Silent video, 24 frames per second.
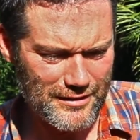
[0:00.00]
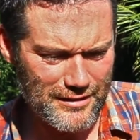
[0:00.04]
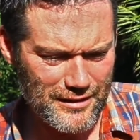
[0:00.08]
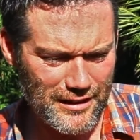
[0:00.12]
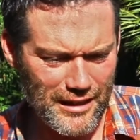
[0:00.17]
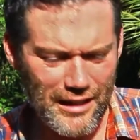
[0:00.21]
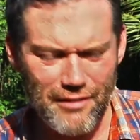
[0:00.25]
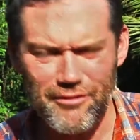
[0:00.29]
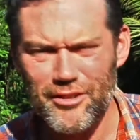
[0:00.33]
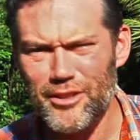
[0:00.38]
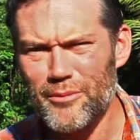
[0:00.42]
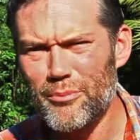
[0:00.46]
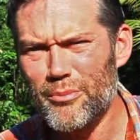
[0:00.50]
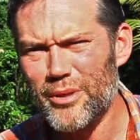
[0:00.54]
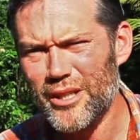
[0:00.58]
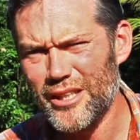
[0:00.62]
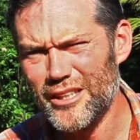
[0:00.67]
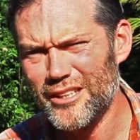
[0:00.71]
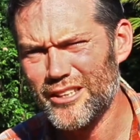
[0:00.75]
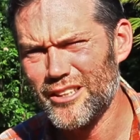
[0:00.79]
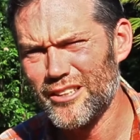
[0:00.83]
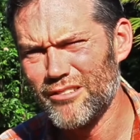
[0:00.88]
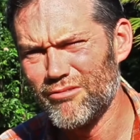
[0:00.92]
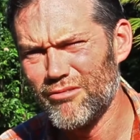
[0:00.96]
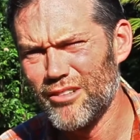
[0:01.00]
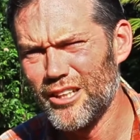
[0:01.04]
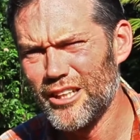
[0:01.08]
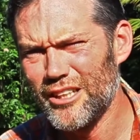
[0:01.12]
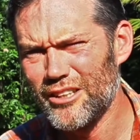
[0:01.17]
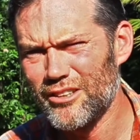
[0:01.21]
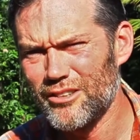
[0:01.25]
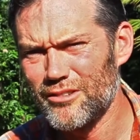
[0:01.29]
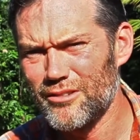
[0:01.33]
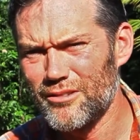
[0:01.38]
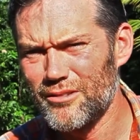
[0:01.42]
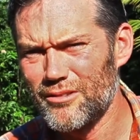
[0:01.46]
have an opinion
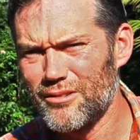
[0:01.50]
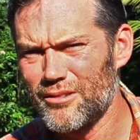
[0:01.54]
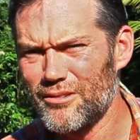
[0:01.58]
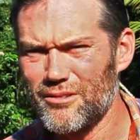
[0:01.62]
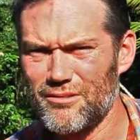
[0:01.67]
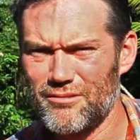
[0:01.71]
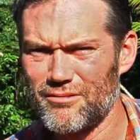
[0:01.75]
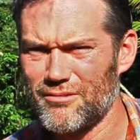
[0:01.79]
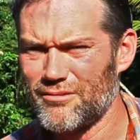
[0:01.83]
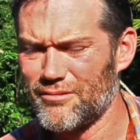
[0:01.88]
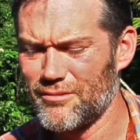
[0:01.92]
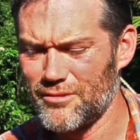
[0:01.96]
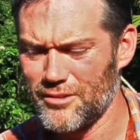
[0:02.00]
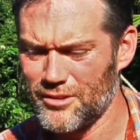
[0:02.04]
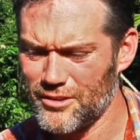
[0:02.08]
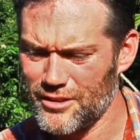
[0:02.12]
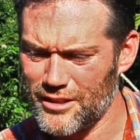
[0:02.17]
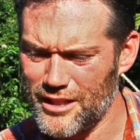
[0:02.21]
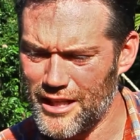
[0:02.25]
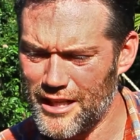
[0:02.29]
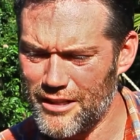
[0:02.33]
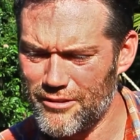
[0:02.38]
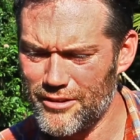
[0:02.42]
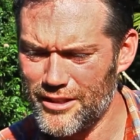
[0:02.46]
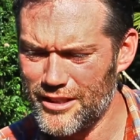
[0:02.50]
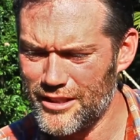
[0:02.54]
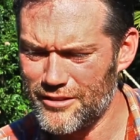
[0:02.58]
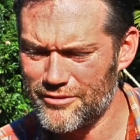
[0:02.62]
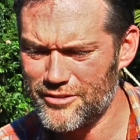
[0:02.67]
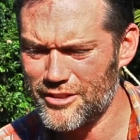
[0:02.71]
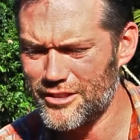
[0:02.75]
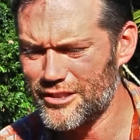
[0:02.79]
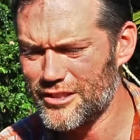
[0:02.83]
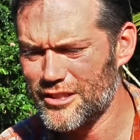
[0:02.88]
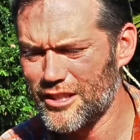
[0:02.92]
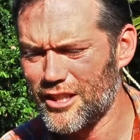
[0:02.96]
really on how he
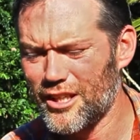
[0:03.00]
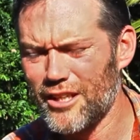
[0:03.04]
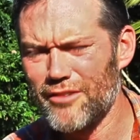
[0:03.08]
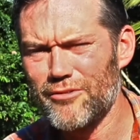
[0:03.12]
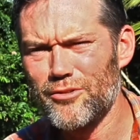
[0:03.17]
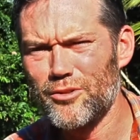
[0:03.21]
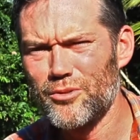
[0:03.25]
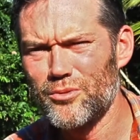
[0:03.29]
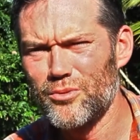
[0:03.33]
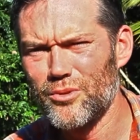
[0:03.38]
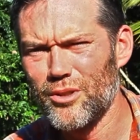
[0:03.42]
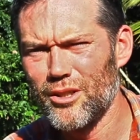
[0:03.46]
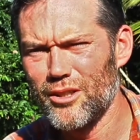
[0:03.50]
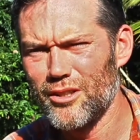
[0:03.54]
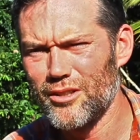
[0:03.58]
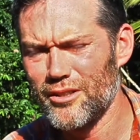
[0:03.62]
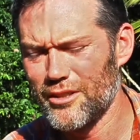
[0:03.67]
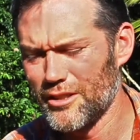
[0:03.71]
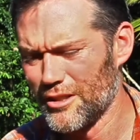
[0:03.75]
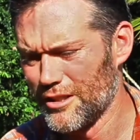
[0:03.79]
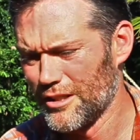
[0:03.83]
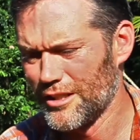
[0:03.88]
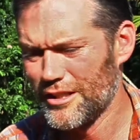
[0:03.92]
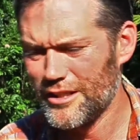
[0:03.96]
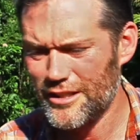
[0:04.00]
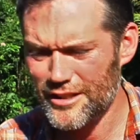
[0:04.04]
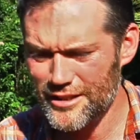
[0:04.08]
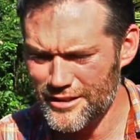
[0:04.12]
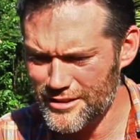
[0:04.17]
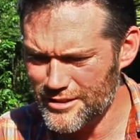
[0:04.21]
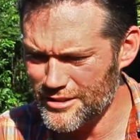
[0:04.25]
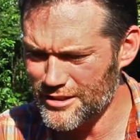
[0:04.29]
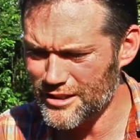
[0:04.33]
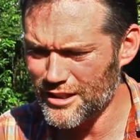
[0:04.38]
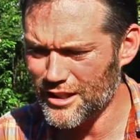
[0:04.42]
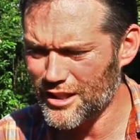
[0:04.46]
lives his life or what
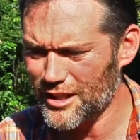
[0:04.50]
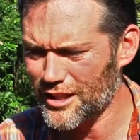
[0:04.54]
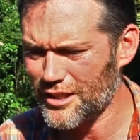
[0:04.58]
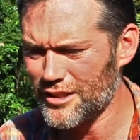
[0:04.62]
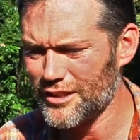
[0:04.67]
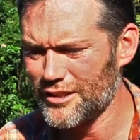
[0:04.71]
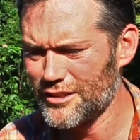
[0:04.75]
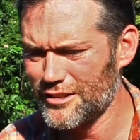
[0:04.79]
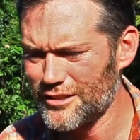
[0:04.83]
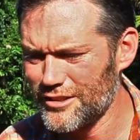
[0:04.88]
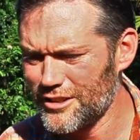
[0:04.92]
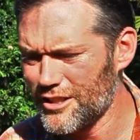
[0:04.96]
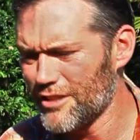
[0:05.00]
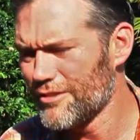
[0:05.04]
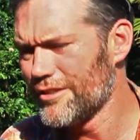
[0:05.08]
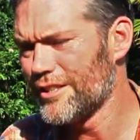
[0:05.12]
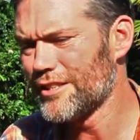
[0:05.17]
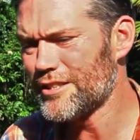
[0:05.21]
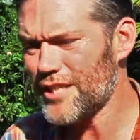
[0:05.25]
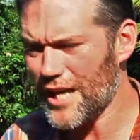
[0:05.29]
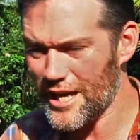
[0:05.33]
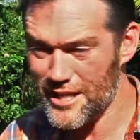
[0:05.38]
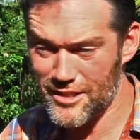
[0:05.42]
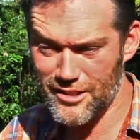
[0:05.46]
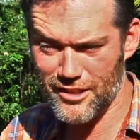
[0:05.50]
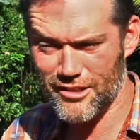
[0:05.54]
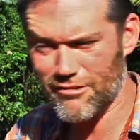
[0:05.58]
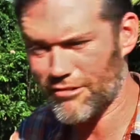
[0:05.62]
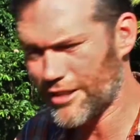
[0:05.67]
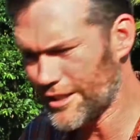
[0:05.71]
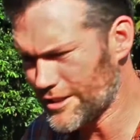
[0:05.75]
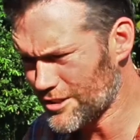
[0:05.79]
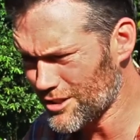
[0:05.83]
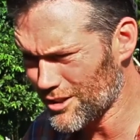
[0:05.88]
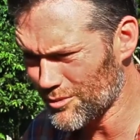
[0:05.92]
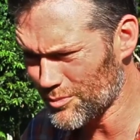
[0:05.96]
he's done, and he's had a
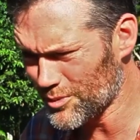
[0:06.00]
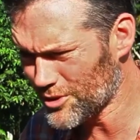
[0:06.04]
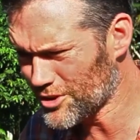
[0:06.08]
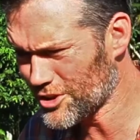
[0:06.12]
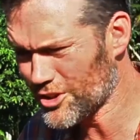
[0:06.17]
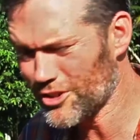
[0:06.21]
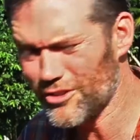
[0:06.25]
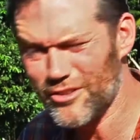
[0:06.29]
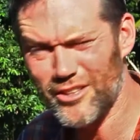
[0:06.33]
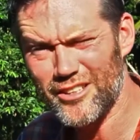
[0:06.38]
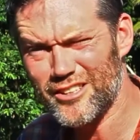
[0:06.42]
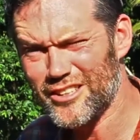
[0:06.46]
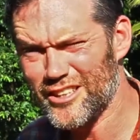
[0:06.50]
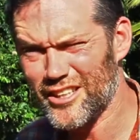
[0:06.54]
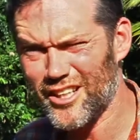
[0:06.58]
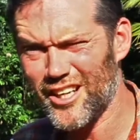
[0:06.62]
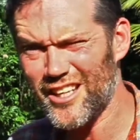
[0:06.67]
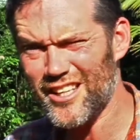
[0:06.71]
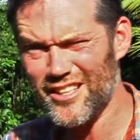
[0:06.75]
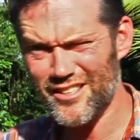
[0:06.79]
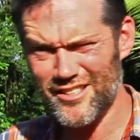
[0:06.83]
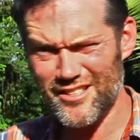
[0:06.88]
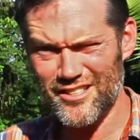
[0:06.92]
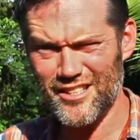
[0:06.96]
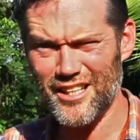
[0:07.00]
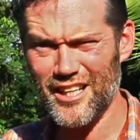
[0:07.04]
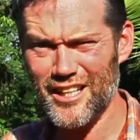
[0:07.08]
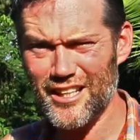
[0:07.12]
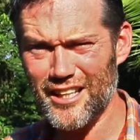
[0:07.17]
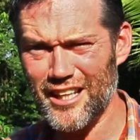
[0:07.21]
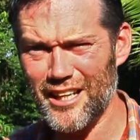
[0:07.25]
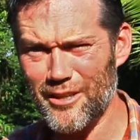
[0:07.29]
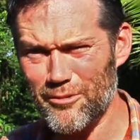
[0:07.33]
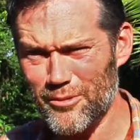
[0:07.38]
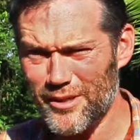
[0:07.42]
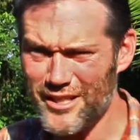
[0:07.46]
great opportunity. I can say
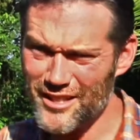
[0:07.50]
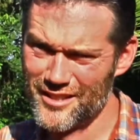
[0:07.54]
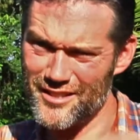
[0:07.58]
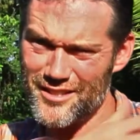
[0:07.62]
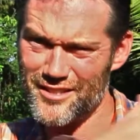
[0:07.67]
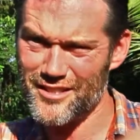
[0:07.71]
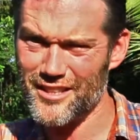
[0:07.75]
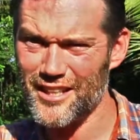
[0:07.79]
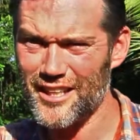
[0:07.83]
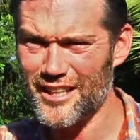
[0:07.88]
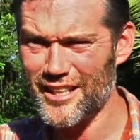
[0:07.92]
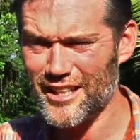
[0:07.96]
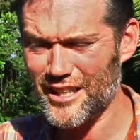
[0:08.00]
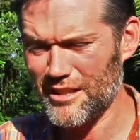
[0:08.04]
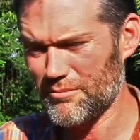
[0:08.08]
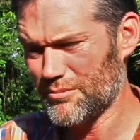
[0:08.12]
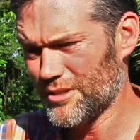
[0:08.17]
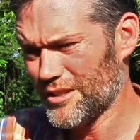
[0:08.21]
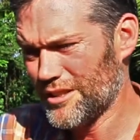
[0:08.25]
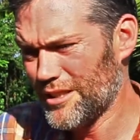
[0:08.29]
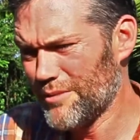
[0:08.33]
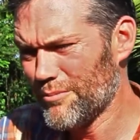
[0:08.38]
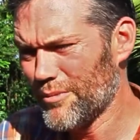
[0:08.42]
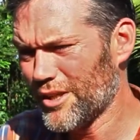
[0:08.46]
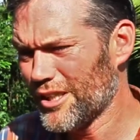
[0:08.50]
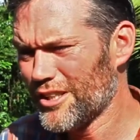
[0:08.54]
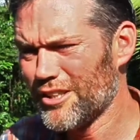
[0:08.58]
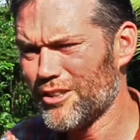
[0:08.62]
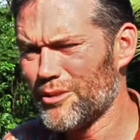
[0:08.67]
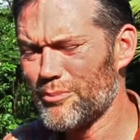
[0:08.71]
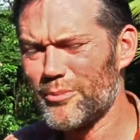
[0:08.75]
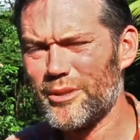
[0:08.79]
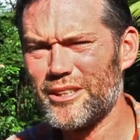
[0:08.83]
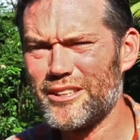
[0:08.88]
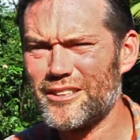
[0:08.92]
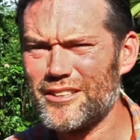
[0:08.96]
that, we can say that, but it might
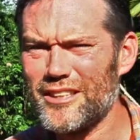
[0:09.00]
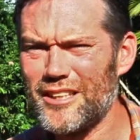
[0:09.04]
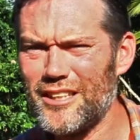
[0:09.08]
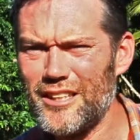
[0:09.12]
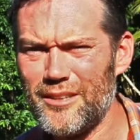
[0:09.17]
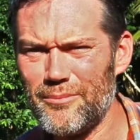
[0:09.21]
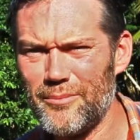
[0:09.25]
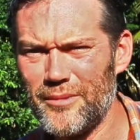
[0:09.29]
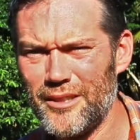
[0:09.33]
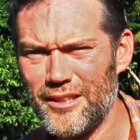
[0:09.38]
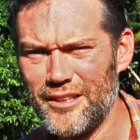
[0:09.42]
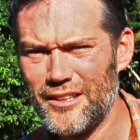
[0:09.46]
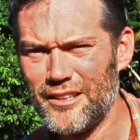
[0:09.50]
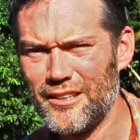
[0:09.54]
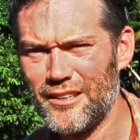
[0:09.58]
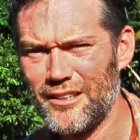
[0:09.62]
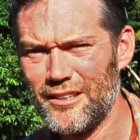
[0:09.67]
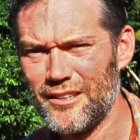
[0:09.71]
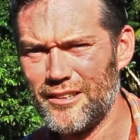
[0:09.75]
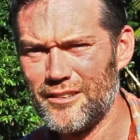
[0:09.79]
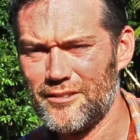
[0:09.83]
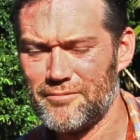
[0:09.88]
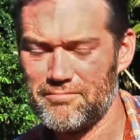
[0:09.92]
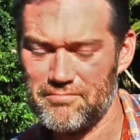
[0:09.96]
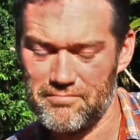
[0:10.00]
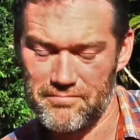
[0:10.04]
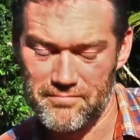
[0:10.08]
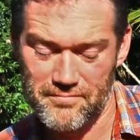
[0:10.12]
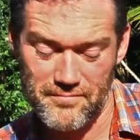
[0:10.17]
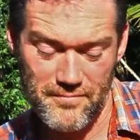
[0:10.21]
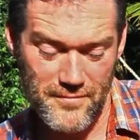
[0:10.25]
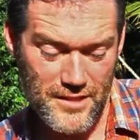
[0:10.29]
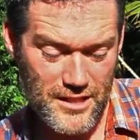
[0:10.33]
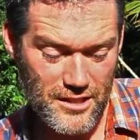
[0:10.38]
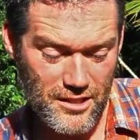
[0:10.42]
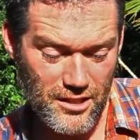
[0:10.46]
not be to him.
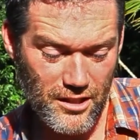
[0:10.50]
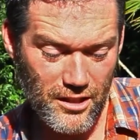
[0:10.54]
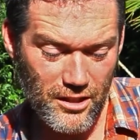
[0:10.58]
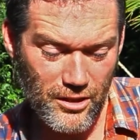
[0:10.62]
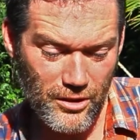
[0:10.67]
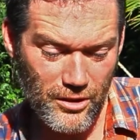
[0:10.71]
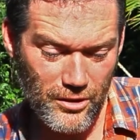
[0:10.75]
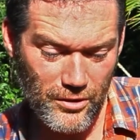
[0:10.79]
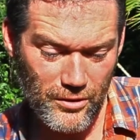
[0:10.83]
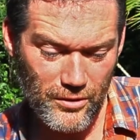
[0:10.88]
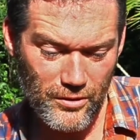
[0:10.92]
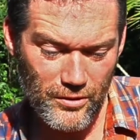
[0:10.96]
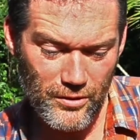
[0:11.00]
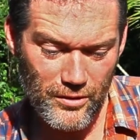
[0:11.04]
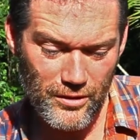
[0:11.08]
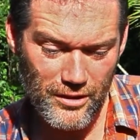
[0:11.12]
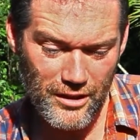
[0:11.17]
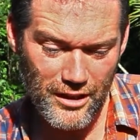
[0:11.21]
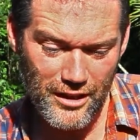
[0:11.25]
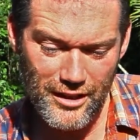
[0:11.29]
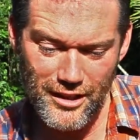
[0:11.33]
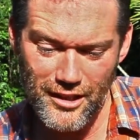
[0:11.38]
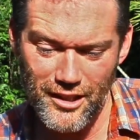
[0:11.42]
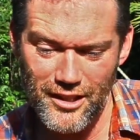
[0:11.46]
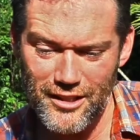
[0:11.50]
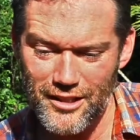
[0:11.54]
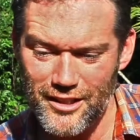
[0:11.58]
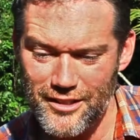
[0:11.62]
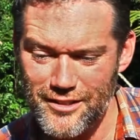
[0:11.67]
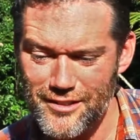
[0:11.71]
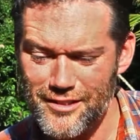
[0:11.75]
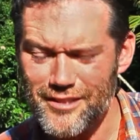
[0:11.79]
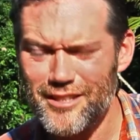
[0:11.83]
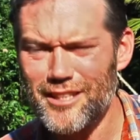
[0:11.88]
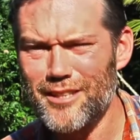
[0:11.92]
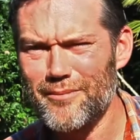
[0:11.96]
So I'd
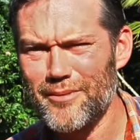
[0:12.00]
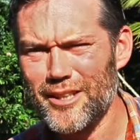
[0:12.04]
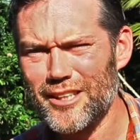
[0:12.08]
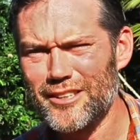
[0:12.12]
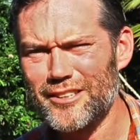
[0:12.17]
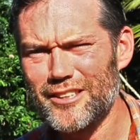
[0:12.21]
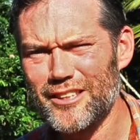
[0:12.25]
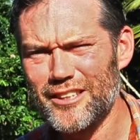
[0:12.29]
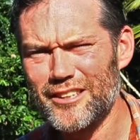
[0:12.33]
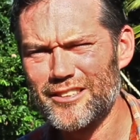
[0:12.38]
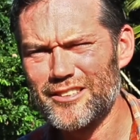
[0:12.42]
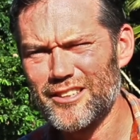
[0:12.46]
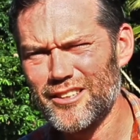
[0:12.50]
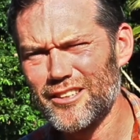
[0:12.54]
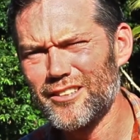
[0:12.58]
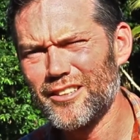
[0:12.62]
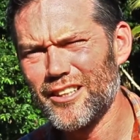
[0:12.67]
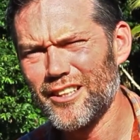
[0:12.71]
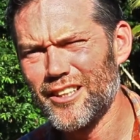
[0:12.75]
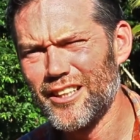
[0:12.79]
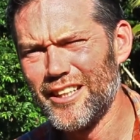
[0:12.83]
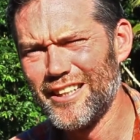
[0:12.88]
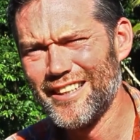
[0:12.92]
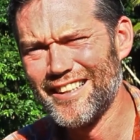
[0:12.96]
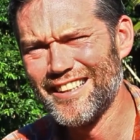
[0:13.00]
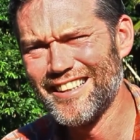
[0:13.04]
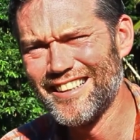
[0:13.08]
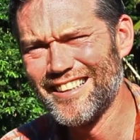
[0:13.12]
like to see him actually. He's a good guy.